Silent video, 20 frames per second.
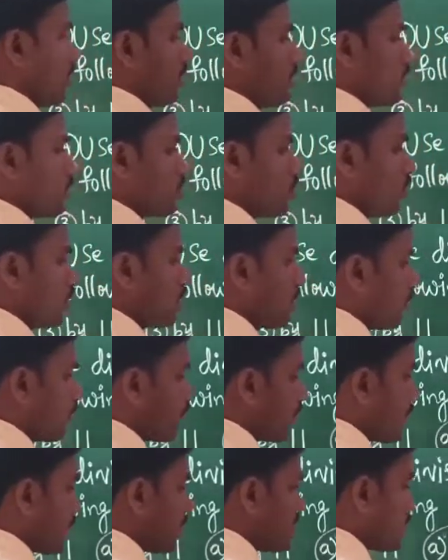So
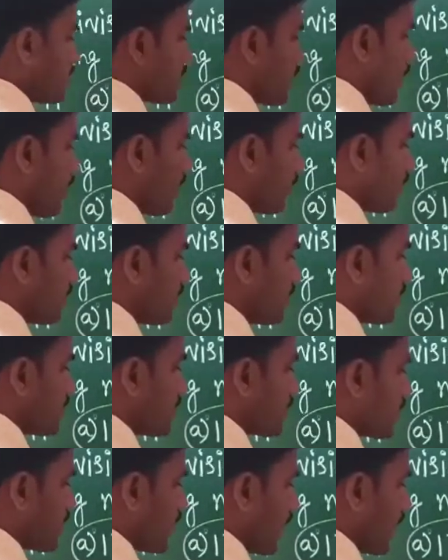difference of this